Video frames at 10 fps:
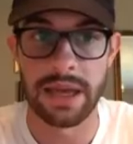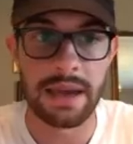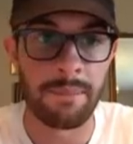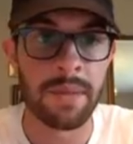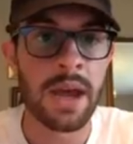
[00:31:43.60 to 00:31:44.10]

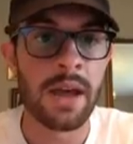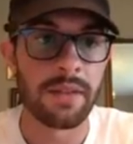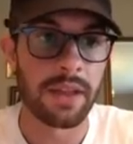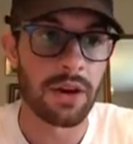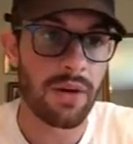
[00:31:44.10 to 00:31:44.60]
him.
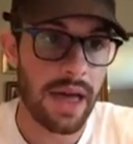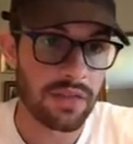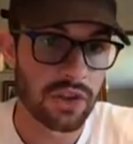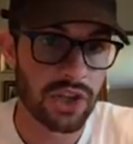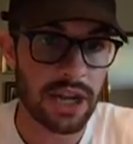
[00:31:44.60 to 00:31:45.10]
Then they go at
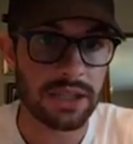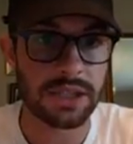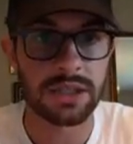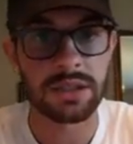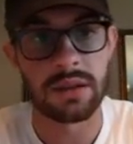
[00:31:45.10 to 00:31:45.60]
the
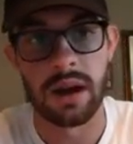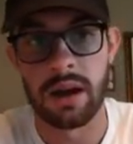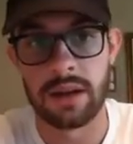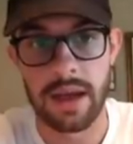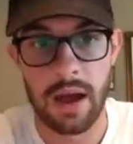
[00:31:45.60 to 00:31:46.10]
Jets,
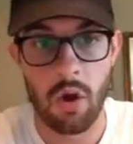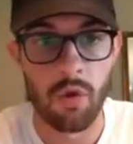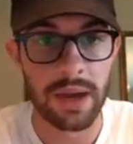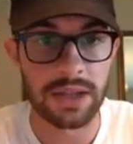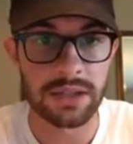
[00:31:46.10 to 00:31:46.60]
at
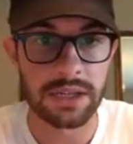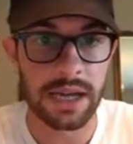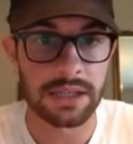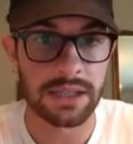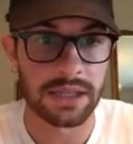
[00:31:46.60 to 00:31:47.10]
home against the
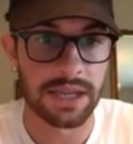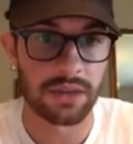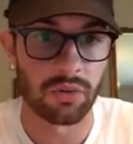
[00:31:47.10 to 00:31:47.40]
Jets. Then he's got the